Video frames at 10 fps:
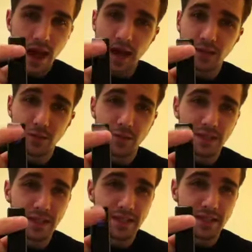I don't really
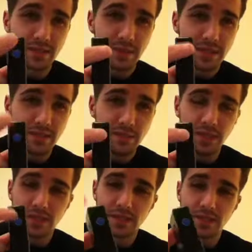like this button
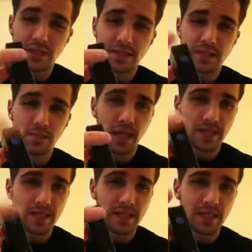because it's
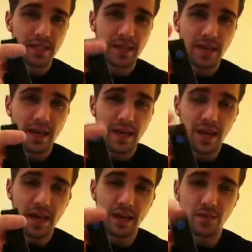plastic,
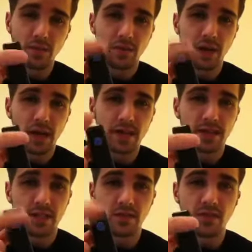and with my
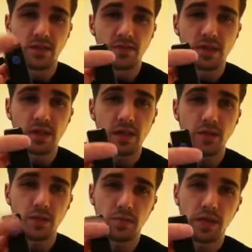iTaste VV, it
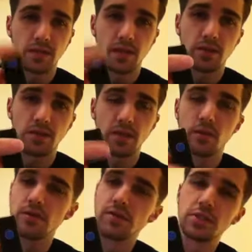was plastic also,
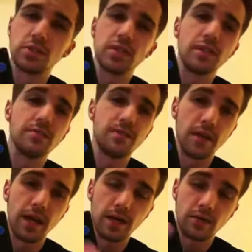and eventually it
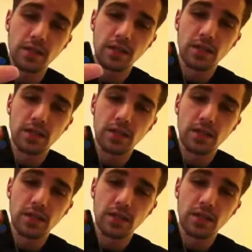fell out.